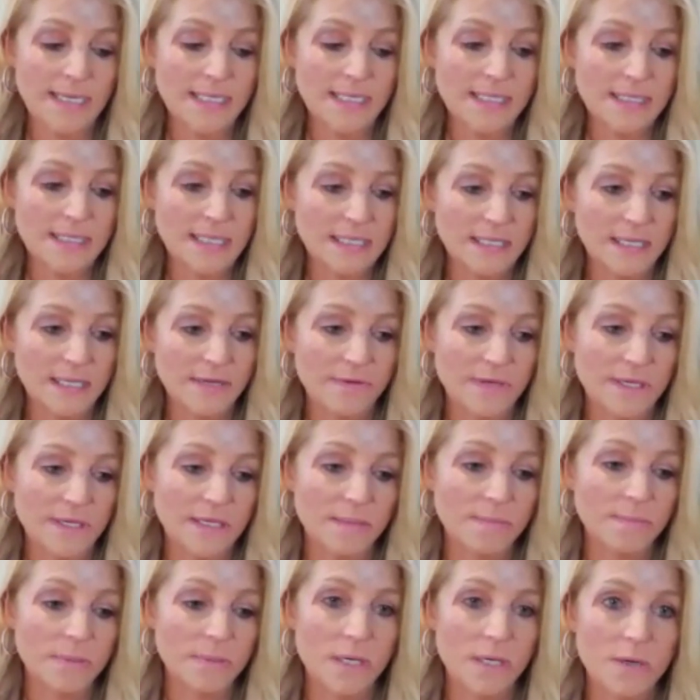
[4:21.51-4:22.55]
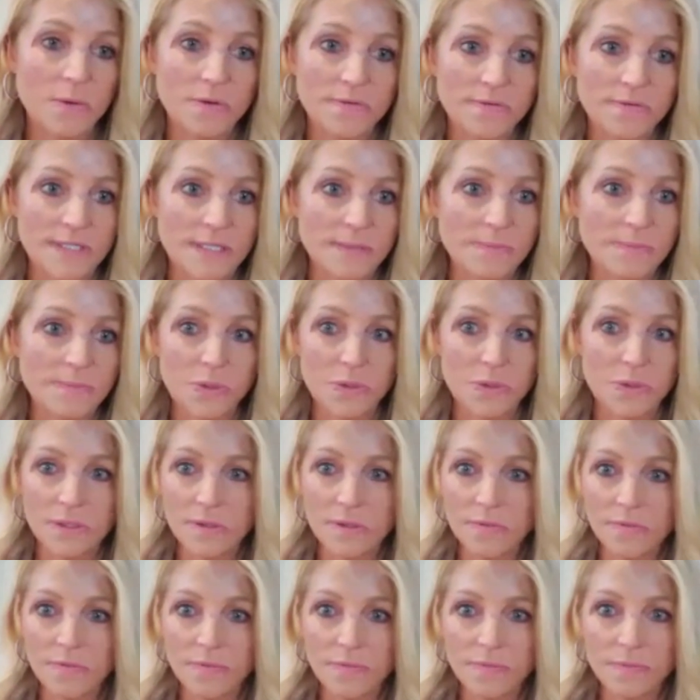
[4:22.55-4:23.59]
significant blow of some sort
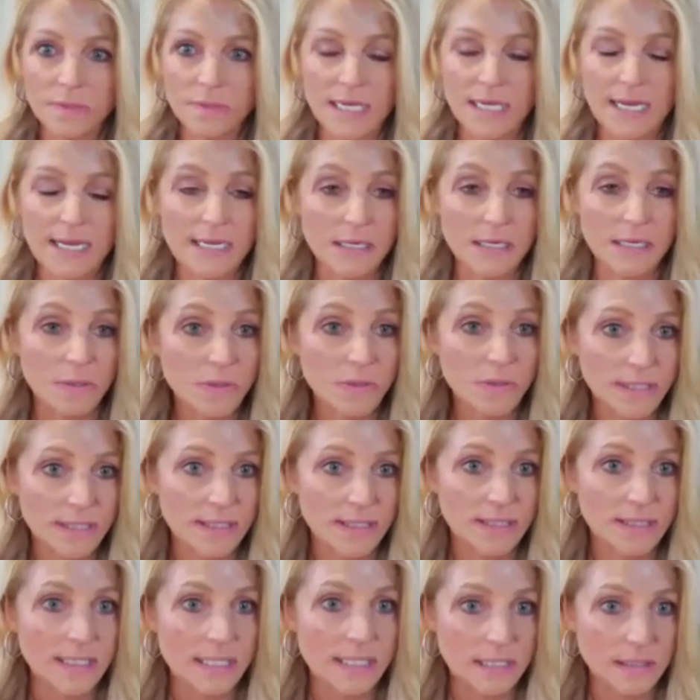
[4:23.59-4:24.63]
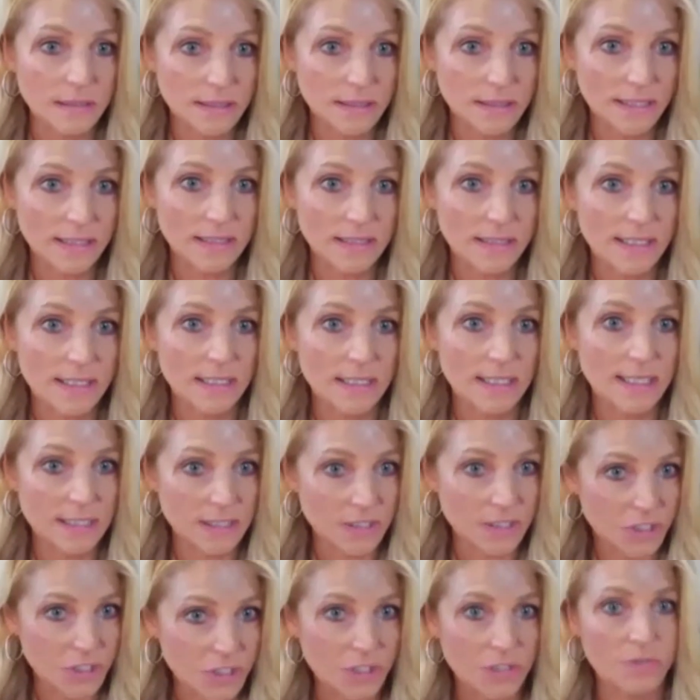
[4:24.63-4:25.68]
of diagnosis and illness that
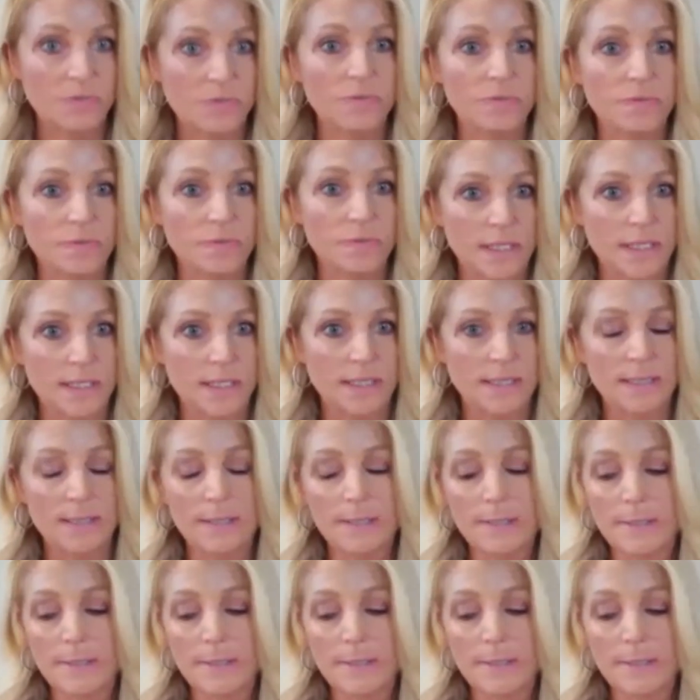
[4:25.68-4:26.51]
hits you, right?